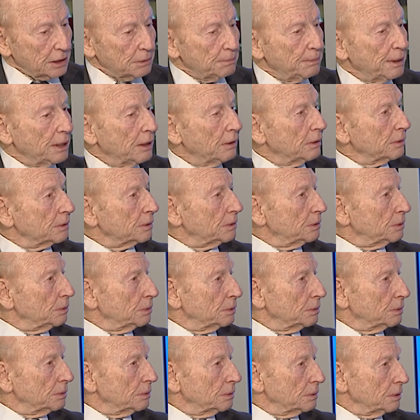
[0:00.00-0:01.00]
belong
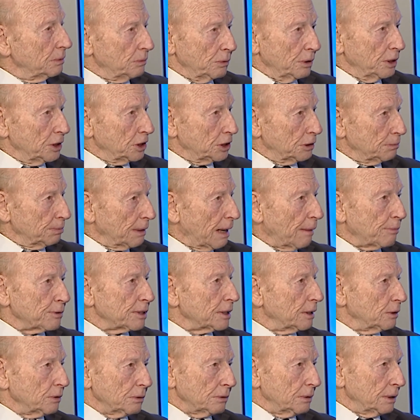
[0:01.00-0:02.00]
to Egypt,
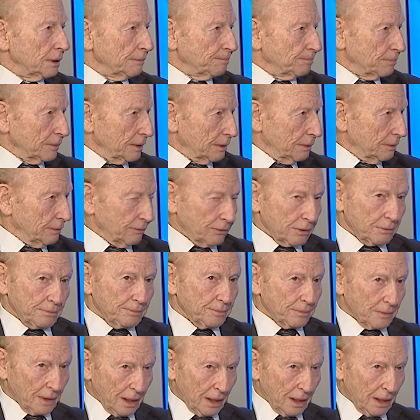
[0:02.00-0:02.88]
absolutely. Mm-hmm.